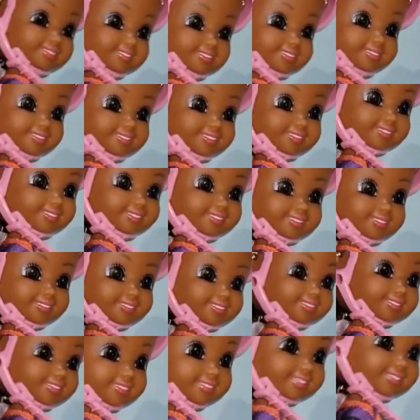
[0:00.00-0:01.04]
cardboard,
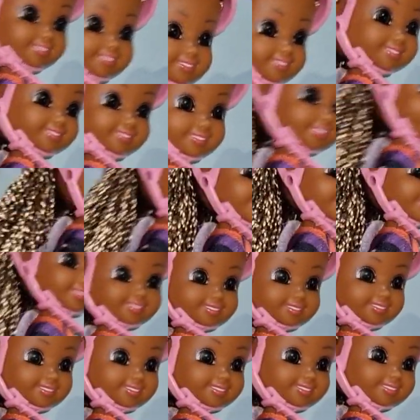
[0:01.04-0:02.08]
no plastic
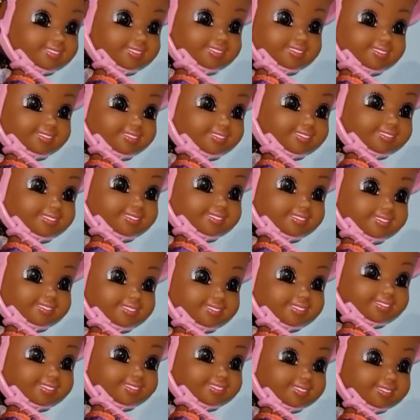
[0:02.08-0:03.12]
packaging,
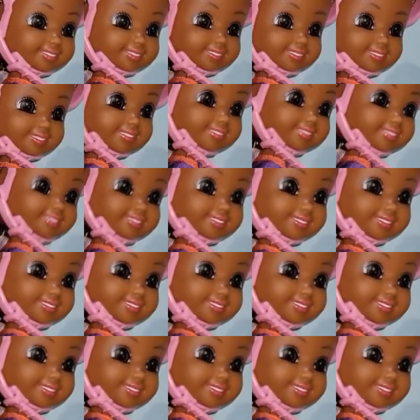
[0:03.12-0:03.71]
which